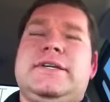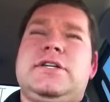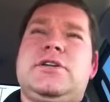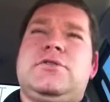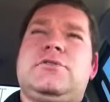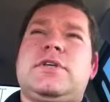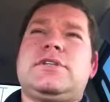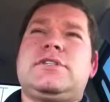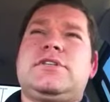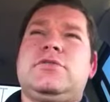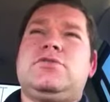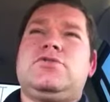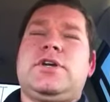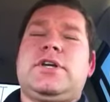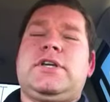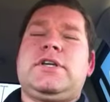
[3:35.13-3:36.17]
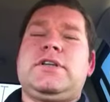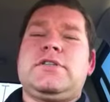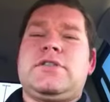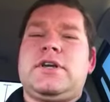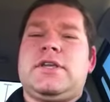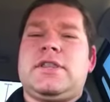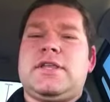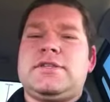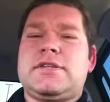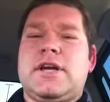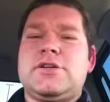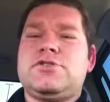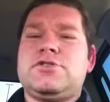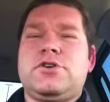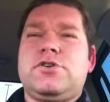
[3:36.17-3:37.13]
they still trick you into thinking that it's
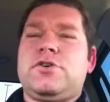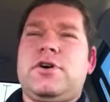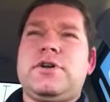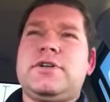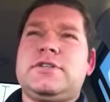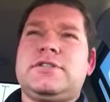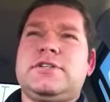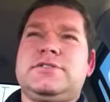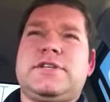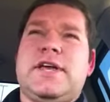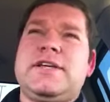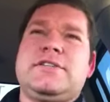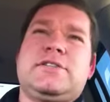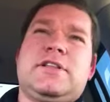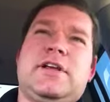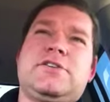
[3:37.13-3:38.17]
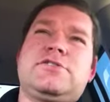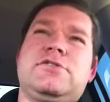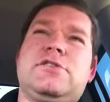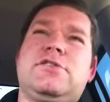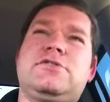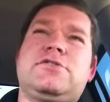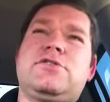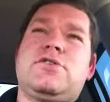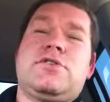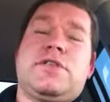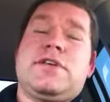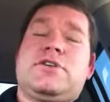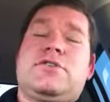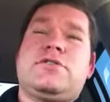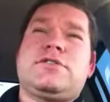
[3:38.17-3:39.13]
got sugar on it. It still tastes like sugar, so you
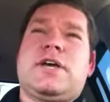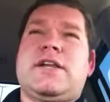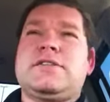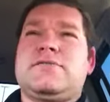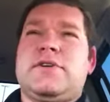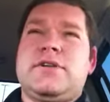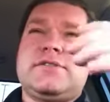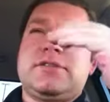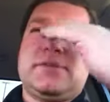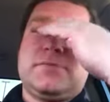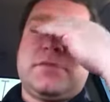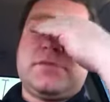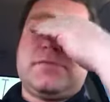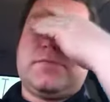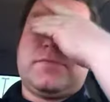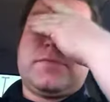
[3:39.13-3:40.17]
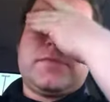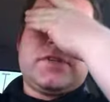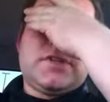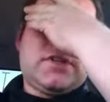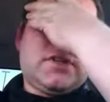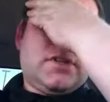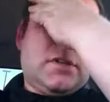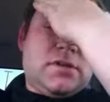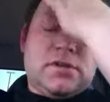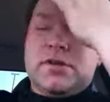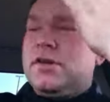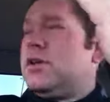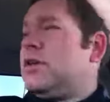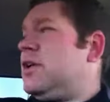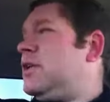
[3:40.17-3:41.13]
think you're satisfying something.
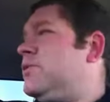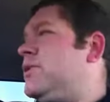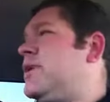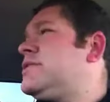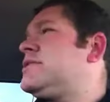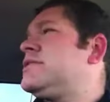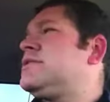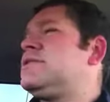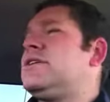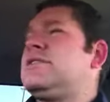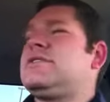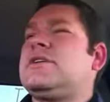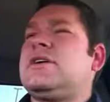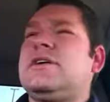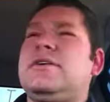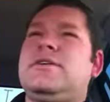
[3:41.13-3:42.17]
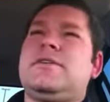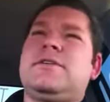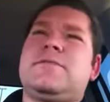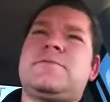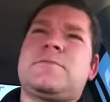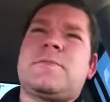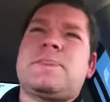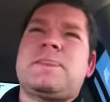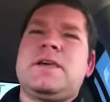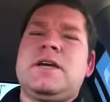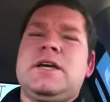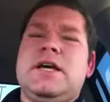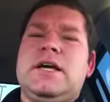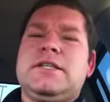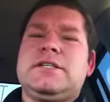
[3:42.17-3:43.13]
Anyways, it's a
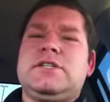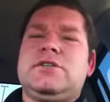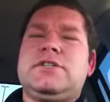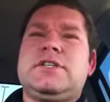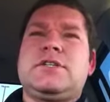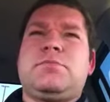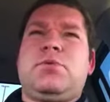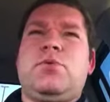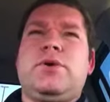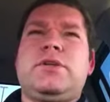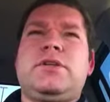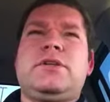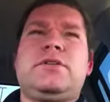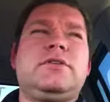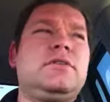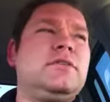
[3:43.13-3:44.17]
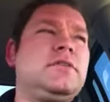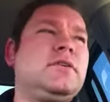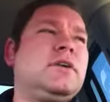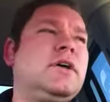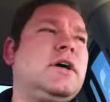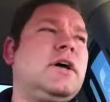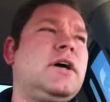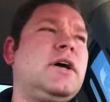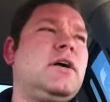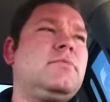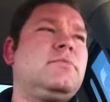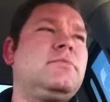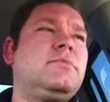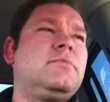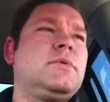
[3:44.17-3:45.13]
little disappointing,
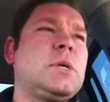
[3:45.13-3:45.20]
and